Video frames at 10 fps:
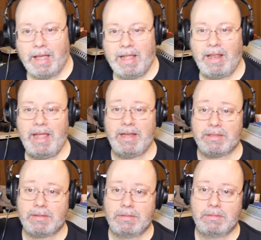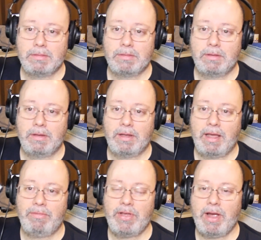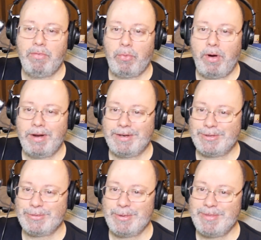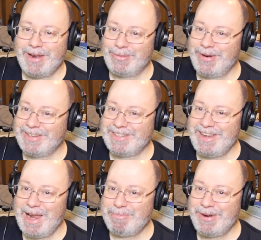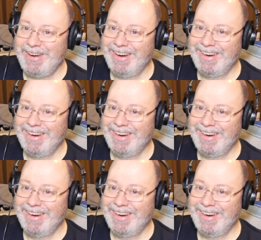Hey, ladies. Have you ever wanted to trim that red snapper?